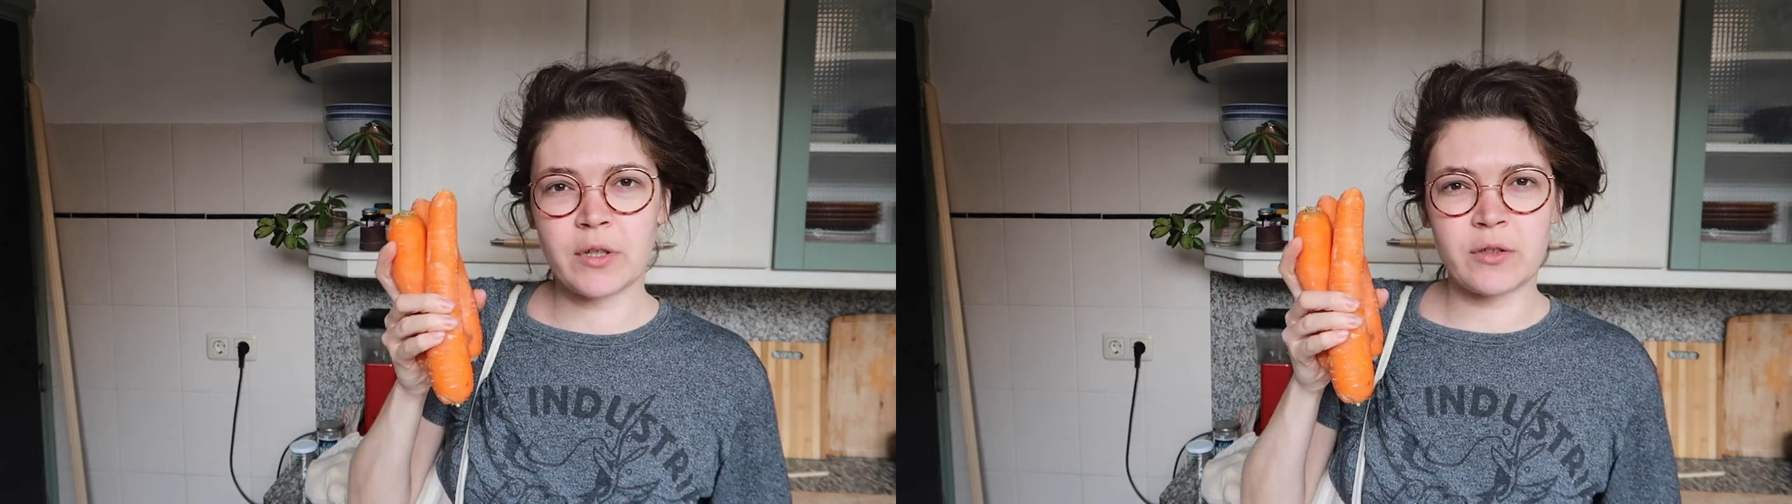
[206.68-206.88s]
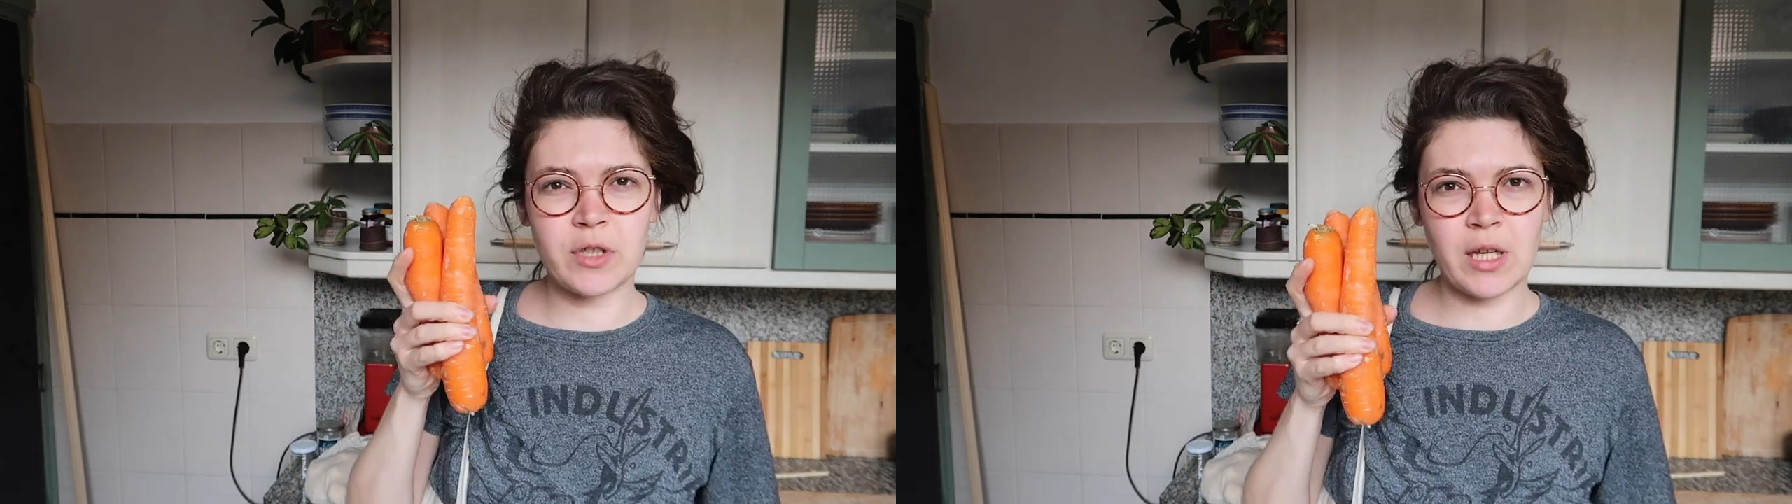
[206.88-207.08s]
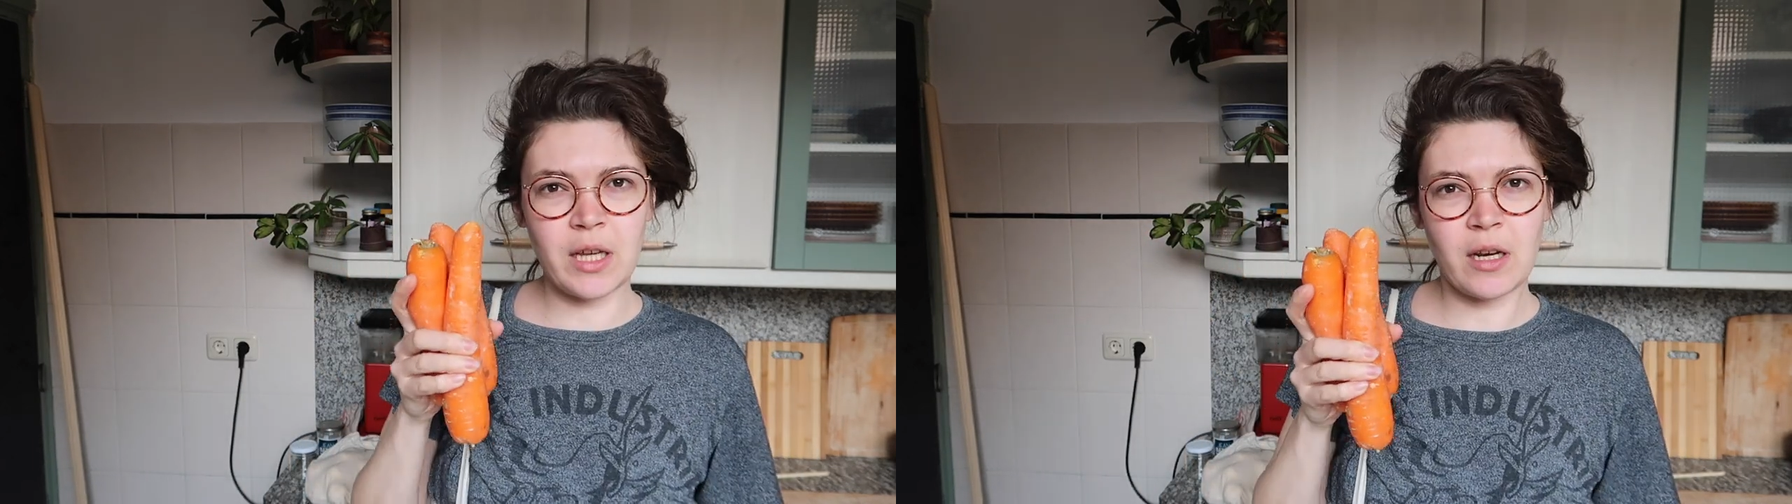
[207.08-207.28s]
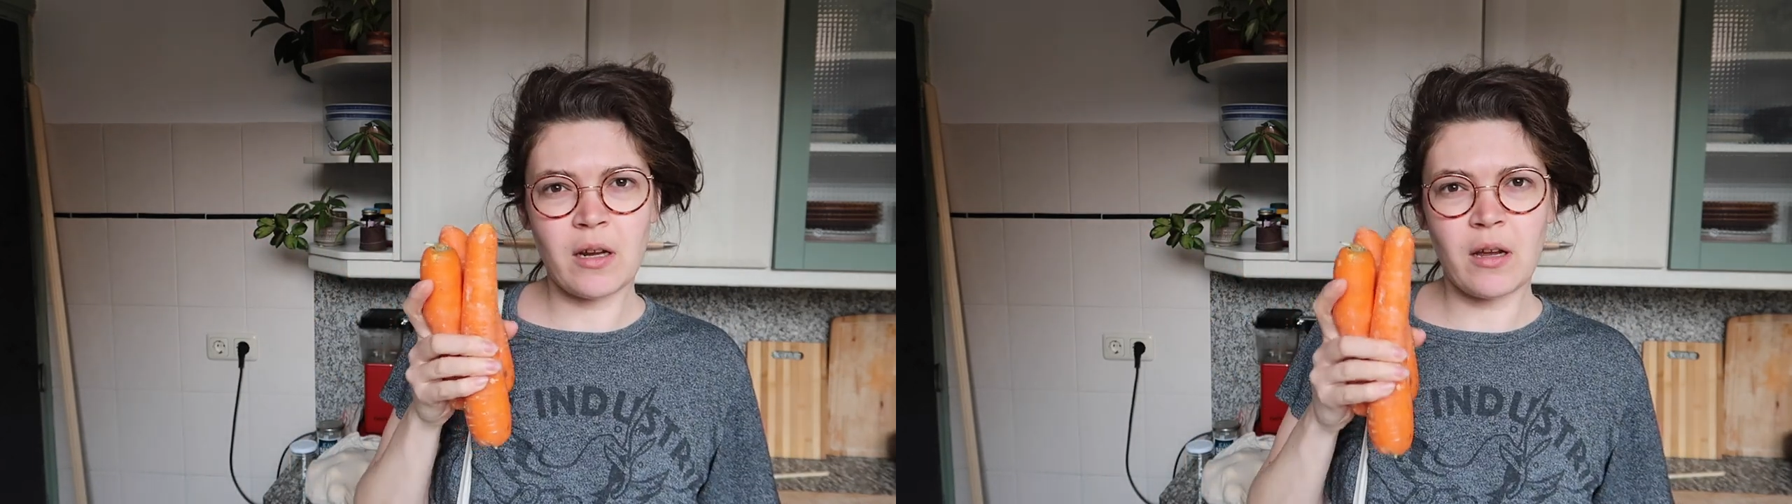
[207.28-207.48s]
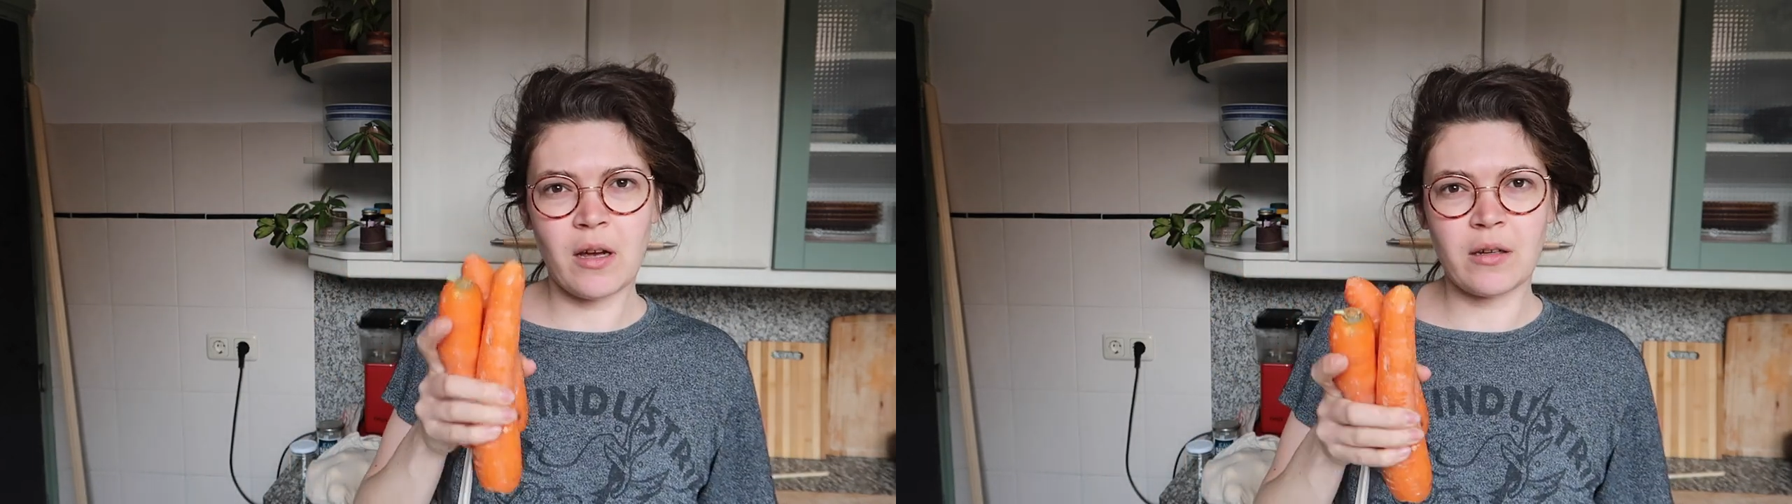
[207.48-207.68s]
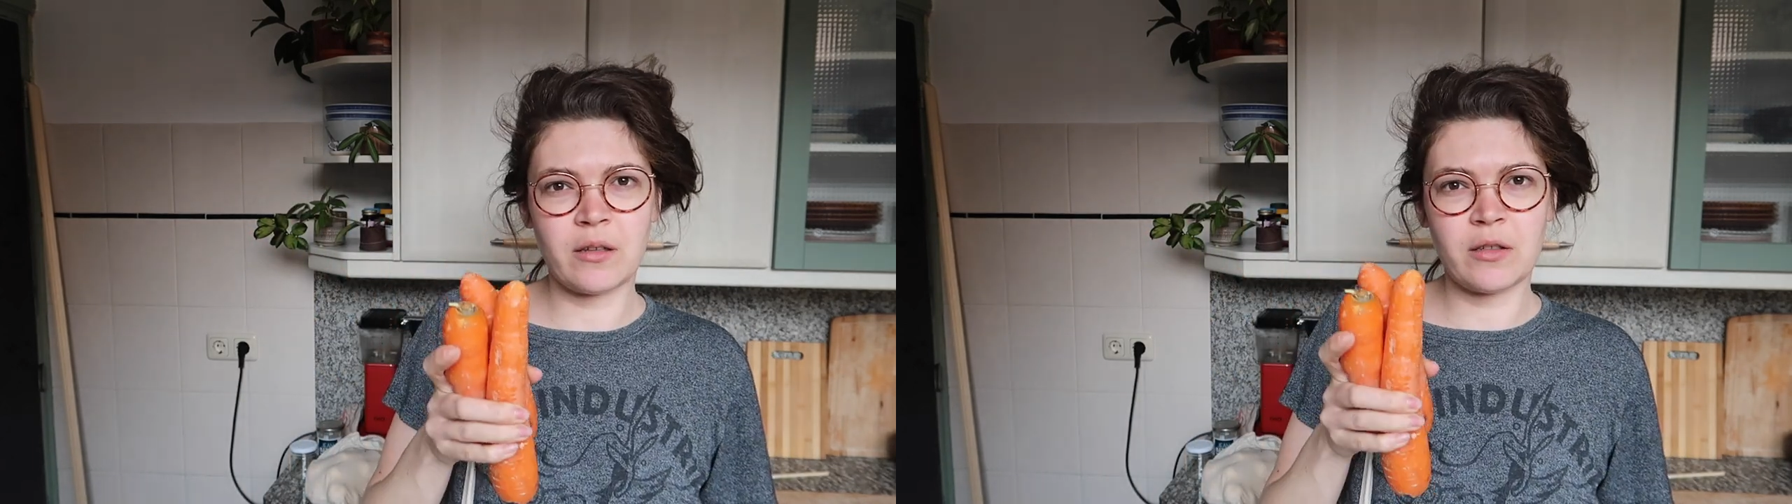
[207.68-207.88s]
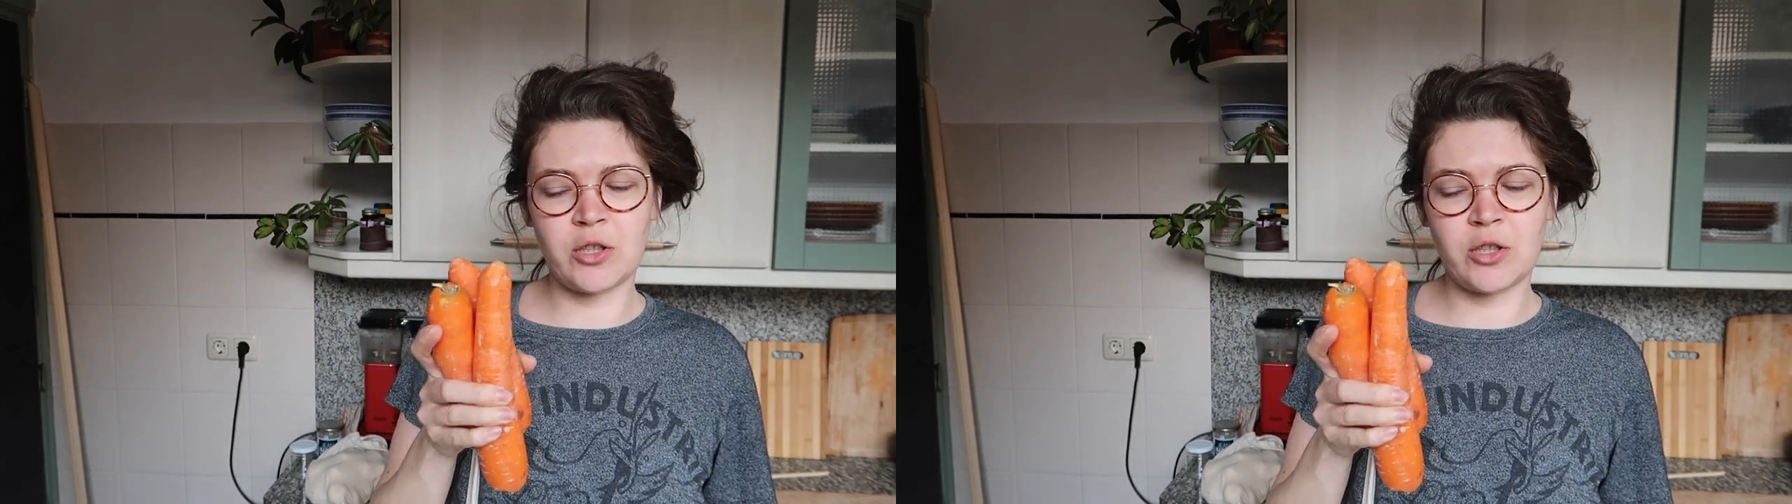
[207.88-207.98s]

those in a